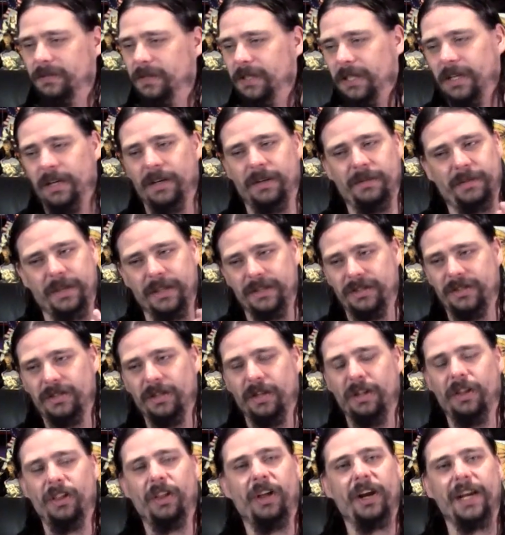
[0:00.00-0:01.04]
you know, there's
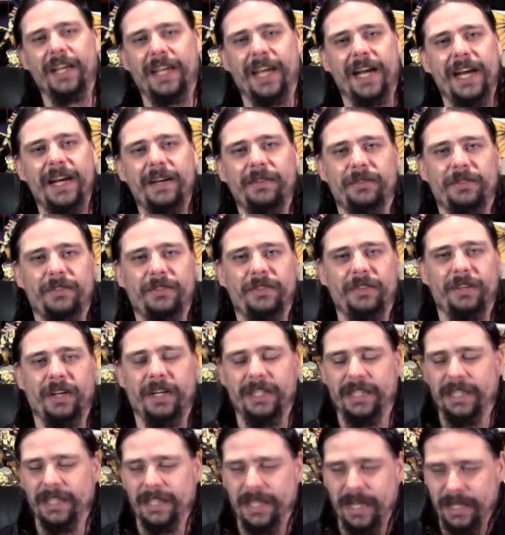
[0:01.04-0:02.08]
still a lot of games
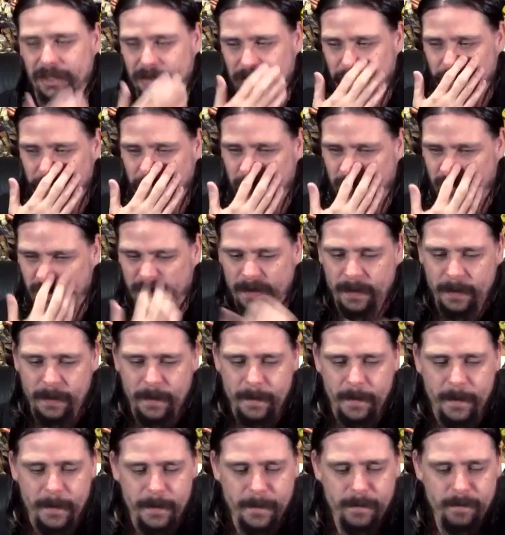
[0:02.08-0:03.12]
I didn't get to. So,
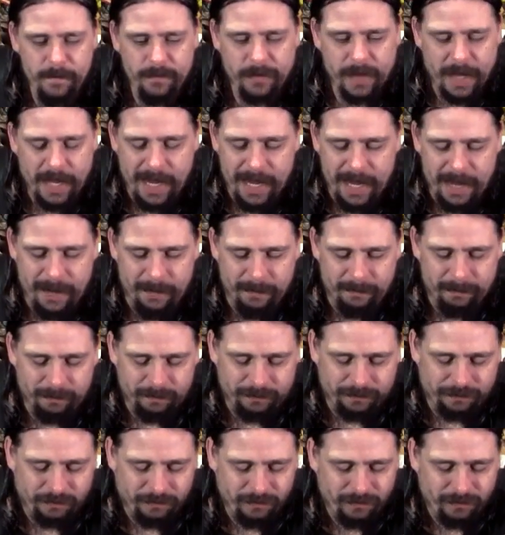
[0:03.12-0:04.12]
um,